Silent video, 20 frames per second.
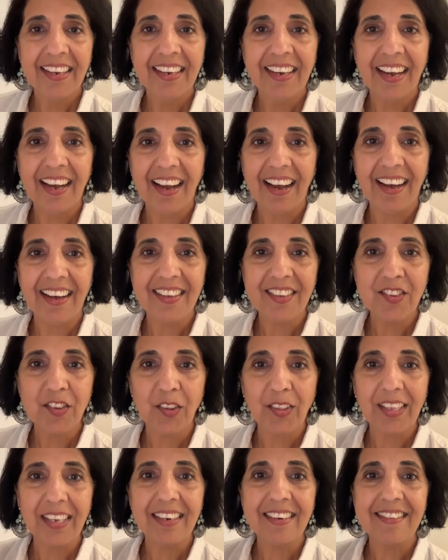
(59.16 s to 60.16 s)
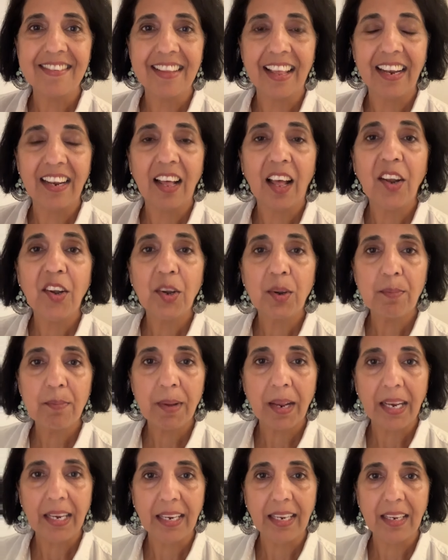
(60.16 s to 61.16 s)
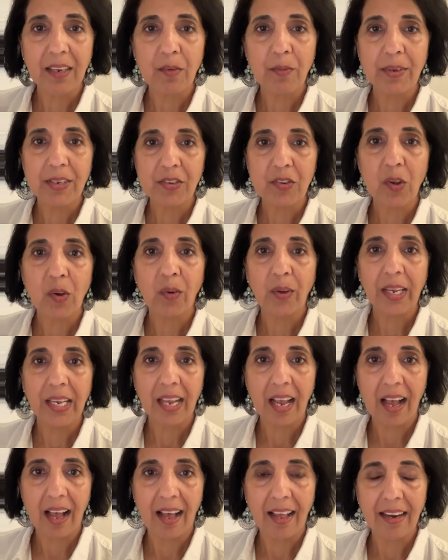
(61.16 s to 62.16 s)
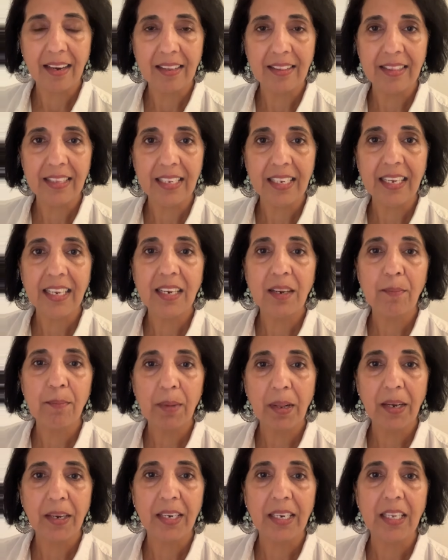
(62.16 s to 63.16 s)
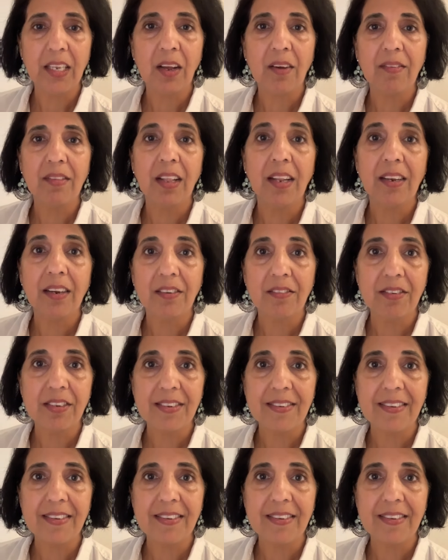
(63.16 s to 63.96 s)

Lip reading: So there's an underpinning what's going on, the inability of the nervous